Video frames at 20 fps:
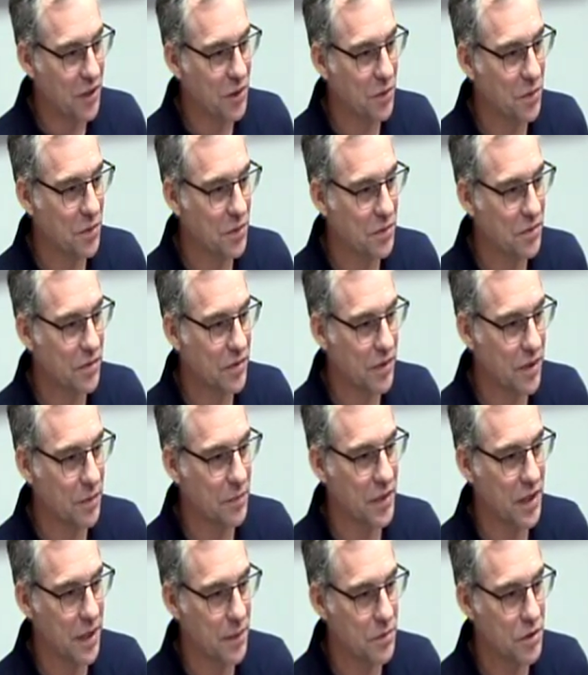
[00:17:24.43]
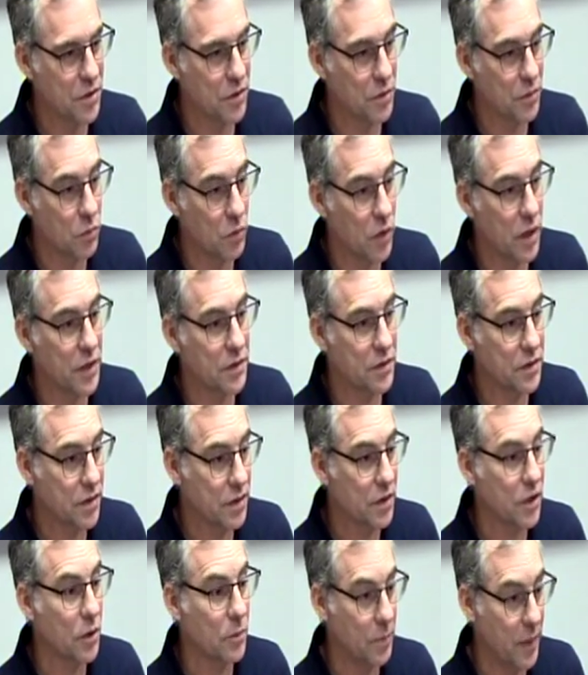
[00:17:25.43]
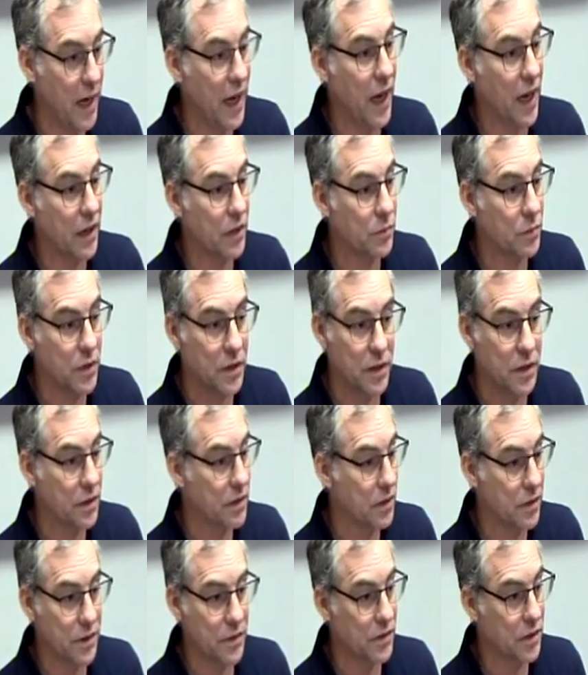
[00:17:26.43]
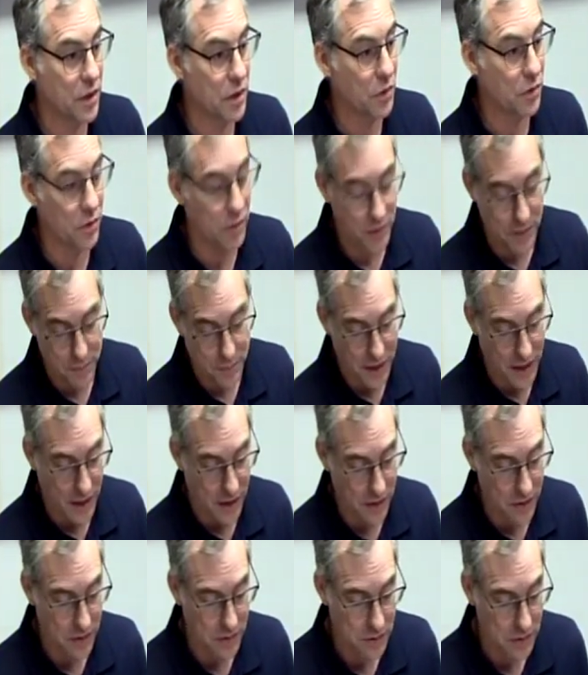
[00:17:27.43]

You sometimes you'll want to go back when there is no going back.